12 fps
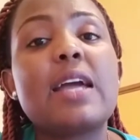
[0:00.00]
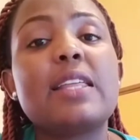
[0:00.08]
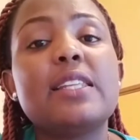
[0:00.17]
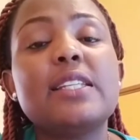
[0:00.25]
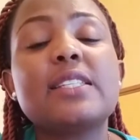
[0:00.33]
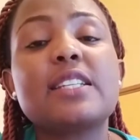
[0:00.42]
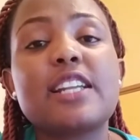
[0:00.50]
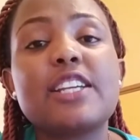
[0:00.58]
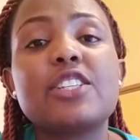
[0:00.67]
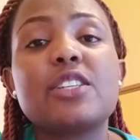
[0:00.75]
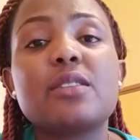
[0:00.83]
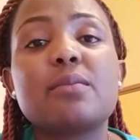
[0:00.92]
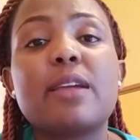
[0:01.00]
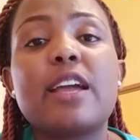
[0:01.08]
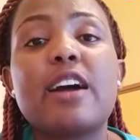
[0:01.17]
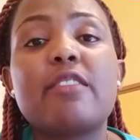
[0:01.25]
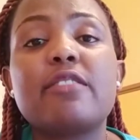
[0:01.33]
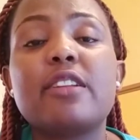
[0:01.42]
these rashes may
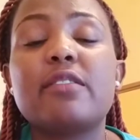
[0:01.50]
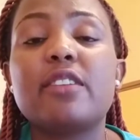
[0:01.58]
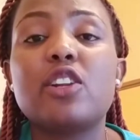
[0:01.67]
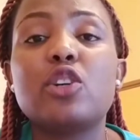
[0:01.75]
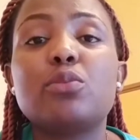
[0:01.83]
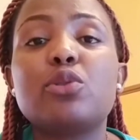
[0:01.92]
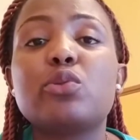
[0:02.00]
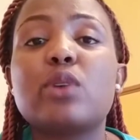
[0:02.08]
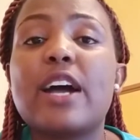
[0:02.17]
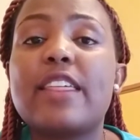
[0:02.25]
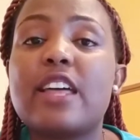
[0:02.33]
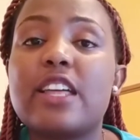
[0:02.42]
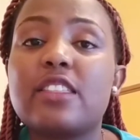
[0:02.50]
have developed to other